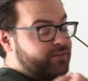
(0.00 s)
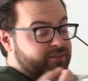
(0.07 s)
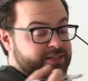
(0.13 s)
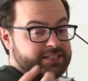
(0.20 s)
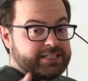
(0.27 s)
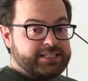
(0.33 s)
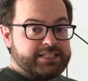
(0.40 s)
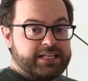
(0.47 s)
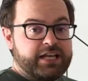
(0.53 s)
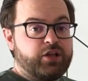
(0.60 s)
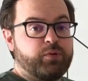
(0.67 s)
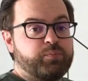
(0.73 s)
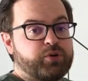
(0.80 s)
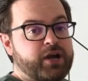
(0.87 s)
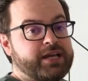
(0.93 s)
if it's a
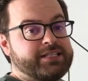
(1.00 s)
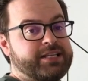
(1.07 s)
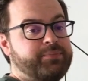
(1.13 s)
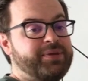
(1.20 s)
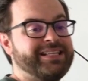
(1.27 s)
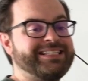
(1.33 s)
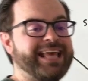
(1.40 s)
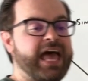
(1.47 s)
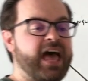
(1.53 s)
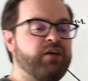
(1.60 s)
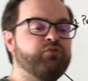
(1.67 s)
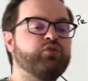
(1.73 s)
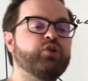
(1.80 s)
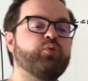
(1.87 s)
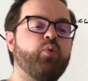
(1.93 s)
single price, that means
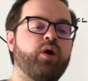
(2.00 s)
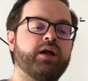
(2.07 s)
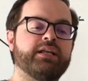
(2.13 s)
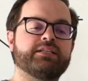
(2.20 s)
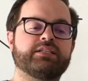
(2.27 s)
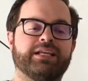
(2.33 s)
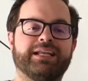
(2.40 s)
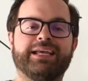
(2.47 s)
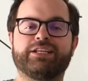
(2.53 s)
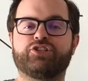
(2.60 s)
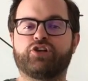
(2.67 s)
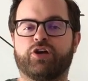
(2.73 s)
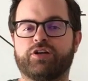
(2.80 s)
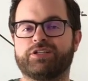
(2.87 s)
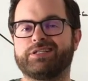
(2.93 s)
everyone is going to get
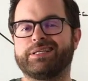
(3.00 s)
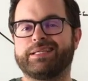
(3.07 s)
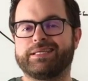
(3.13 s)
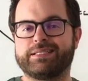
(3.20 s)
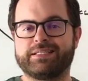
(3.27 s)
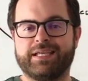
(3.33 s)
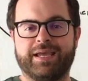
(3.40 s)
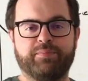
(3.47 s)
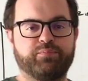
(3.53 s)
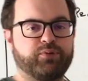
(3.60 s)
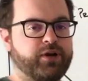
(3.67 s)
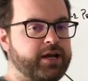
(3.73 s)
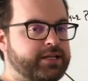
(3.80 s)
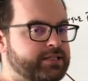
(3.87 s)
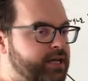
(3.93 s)
charged the same
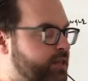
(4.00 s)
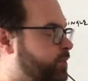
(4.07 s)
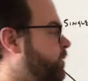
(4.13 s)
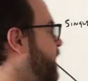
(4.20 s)
price on the